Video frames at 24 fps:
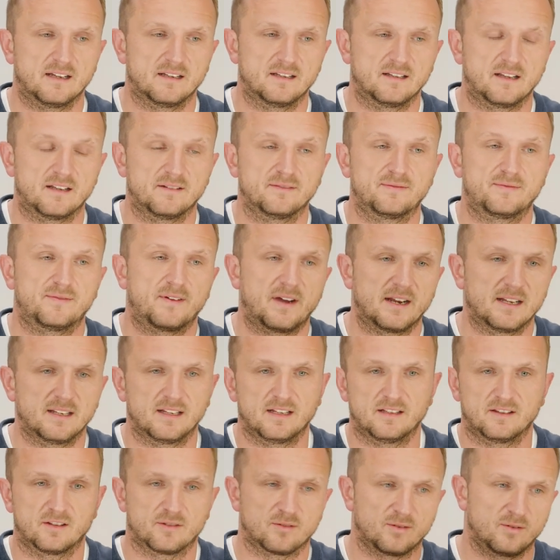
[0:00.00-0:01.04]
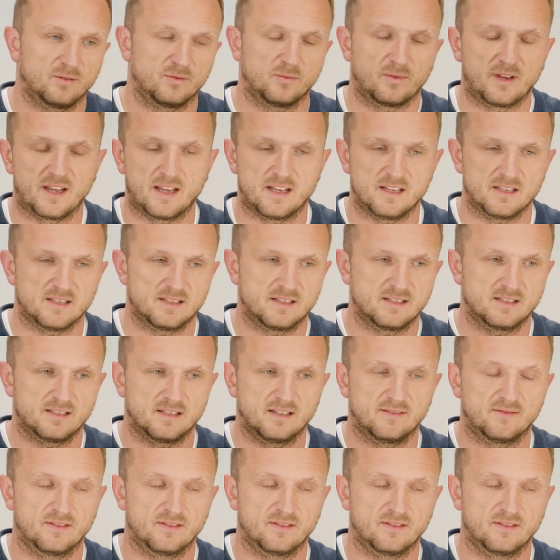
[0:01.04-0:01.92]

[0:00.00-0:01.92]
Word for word: and, and finding their own ways,